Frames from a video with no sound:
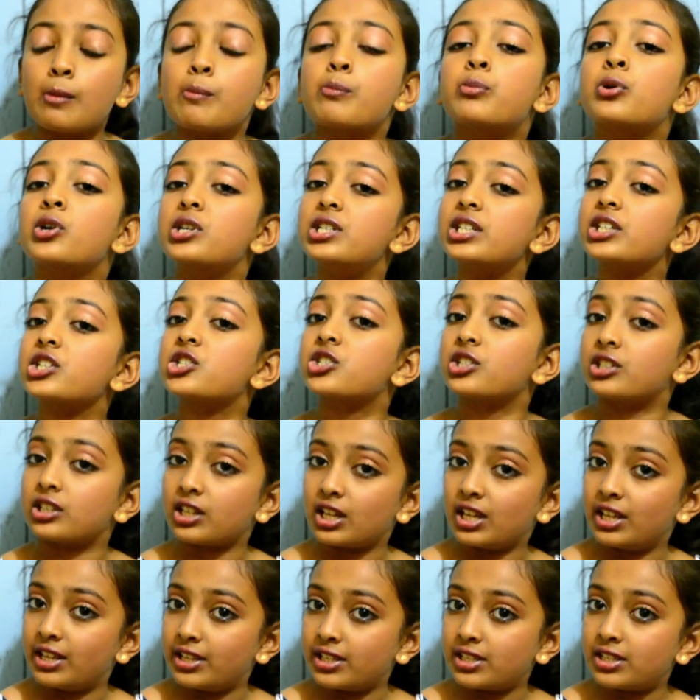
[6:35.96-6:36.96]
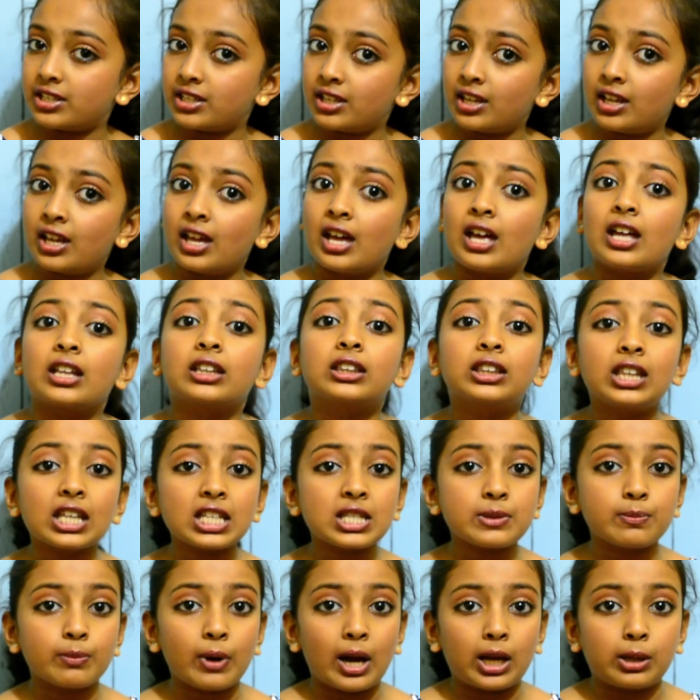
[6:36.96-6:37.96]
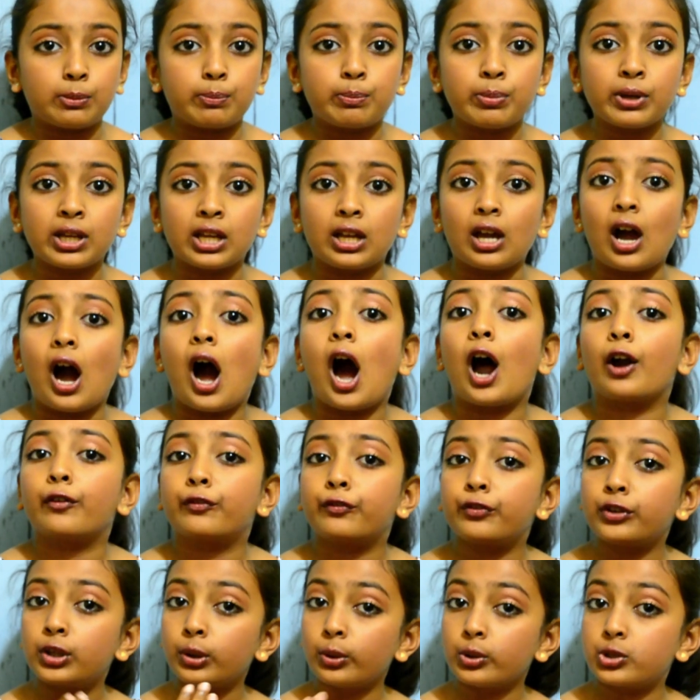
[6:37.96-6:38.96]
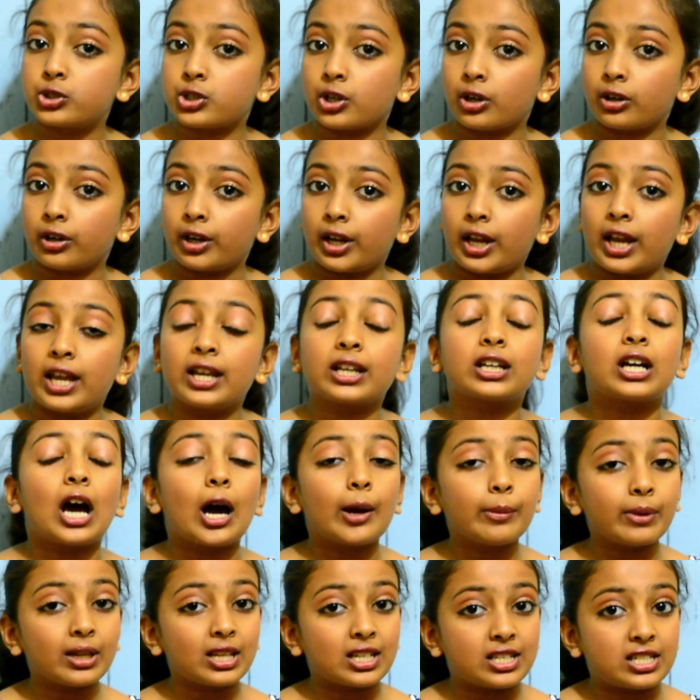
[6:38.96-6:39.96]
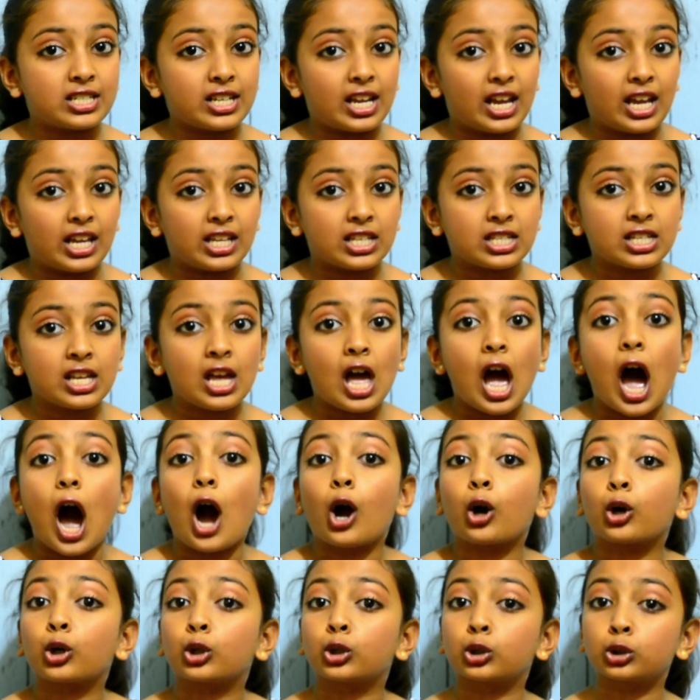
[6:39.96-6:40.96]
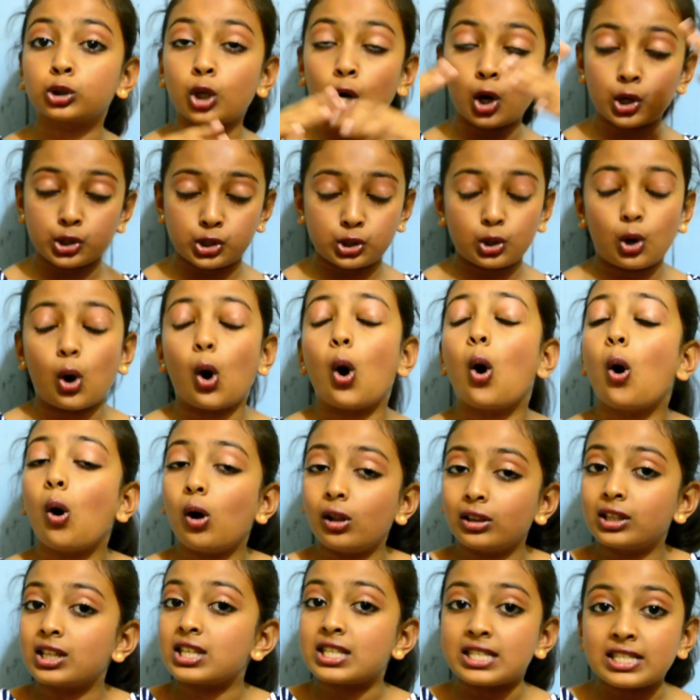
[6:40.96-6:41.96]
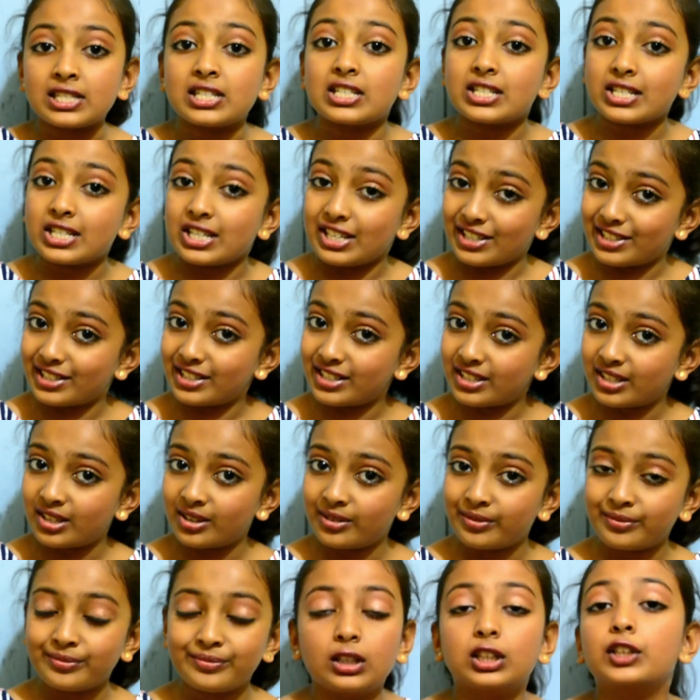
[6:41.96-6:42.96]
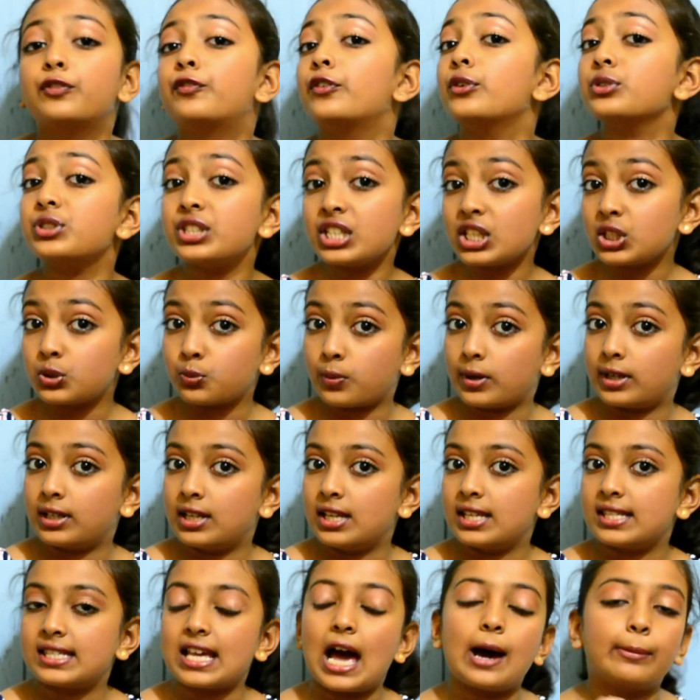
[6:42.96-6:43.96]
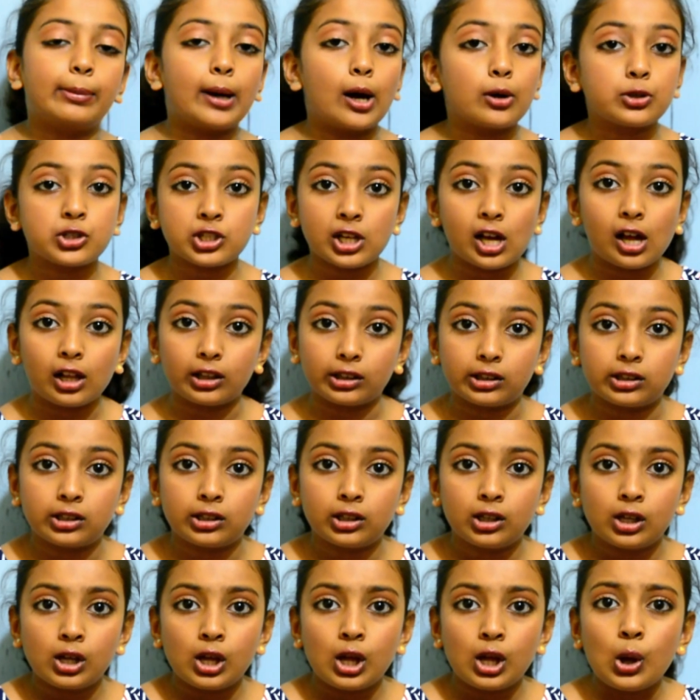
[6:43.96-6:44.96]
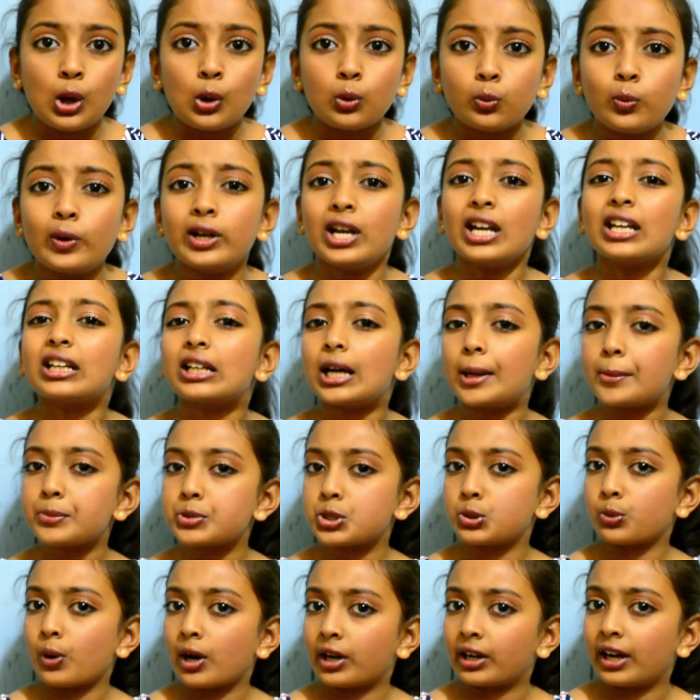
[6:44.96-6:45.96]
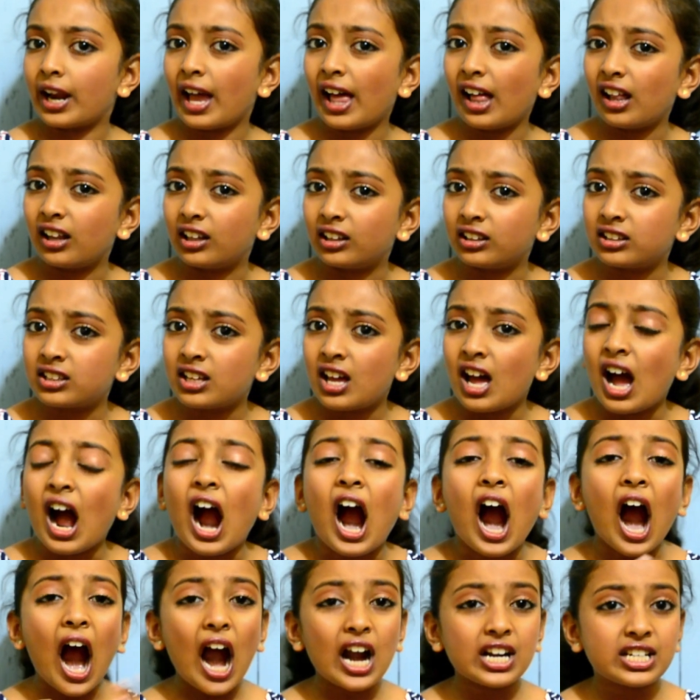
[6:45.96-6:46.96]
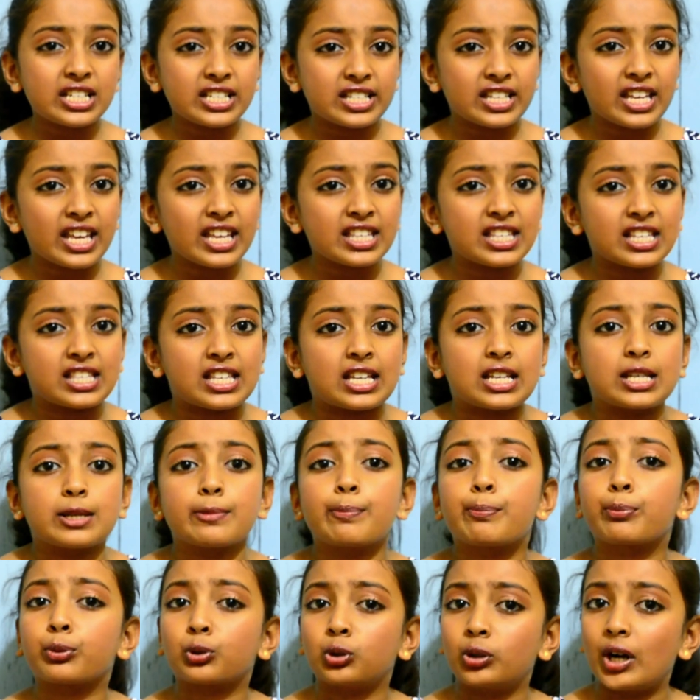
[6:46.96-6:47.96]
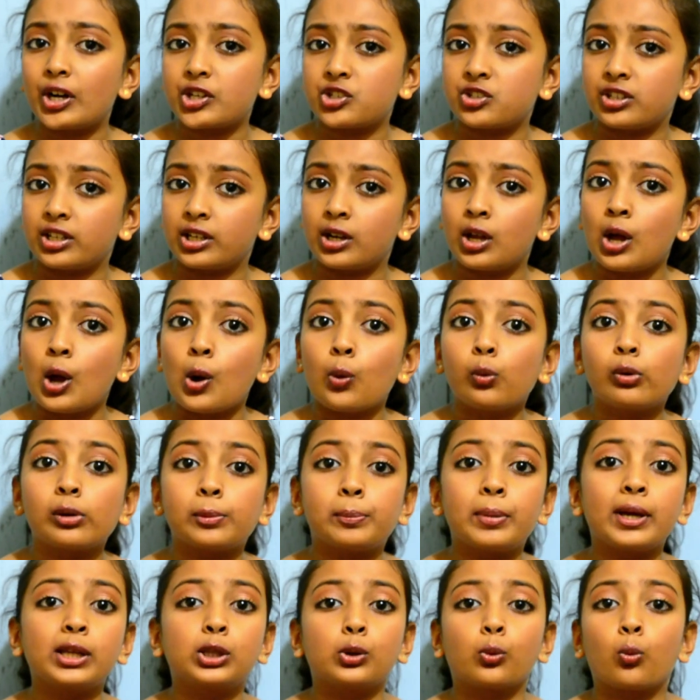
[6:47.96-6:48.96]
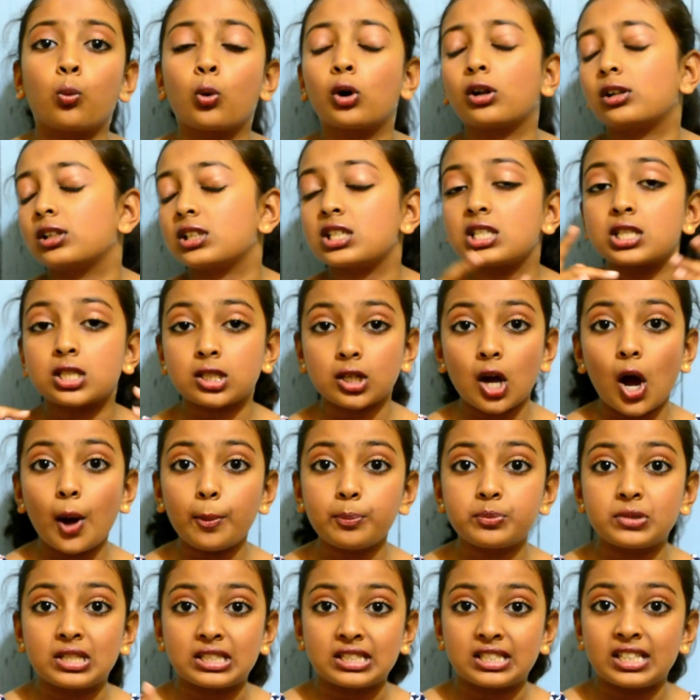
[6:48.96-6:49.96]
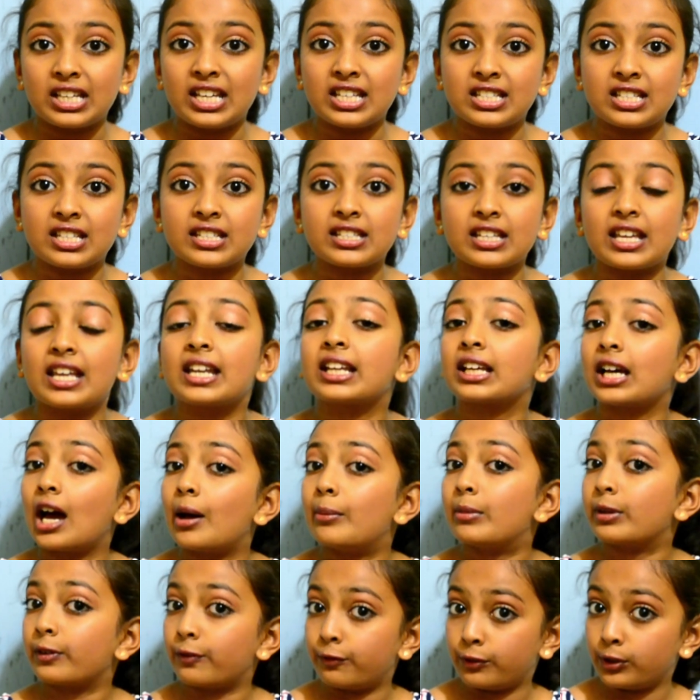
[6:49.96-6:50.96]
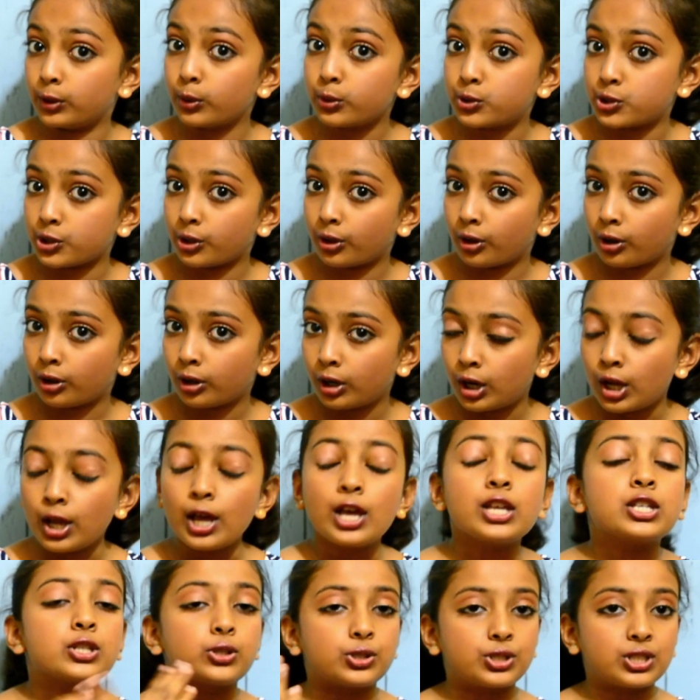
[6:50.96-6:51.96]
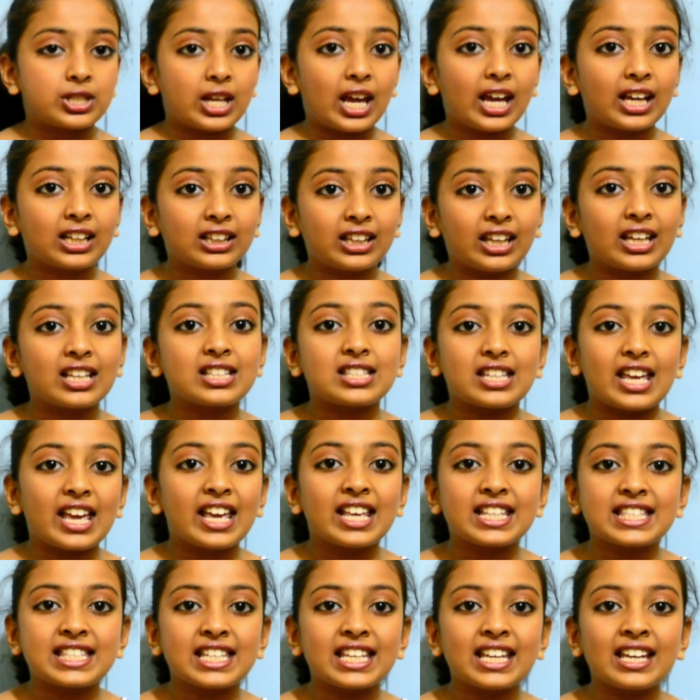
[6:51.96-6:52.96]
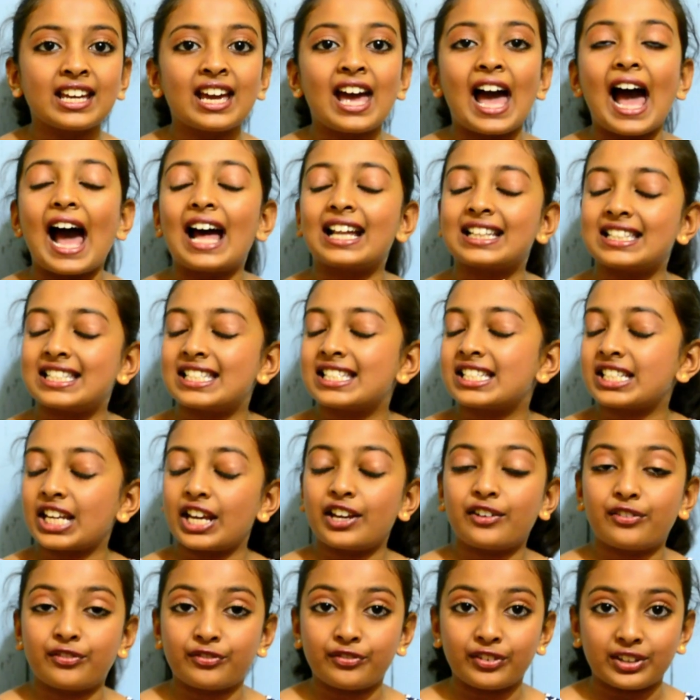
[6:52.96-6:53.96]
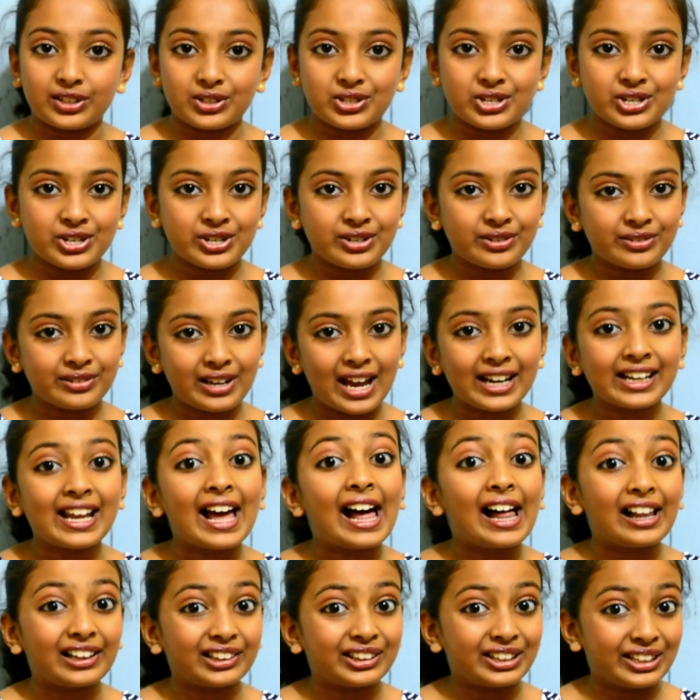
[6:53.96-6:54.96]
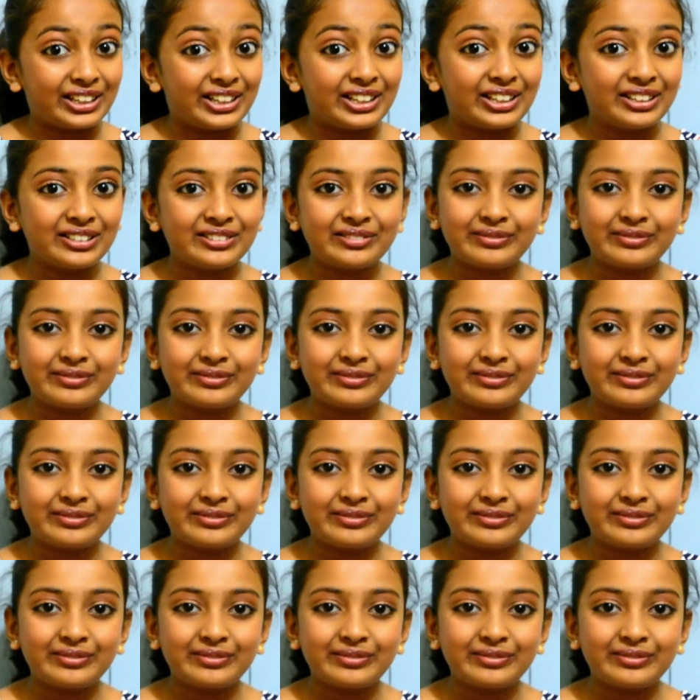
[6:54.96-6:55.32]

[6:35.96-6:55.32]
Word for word: Prediction is, this might be our future in coming days across all the cities. The fourteenth one is about health. When it comes to our health, heart diseases and depression will be the world's top diseases in coming future. So take things easy and stay fit and healthy.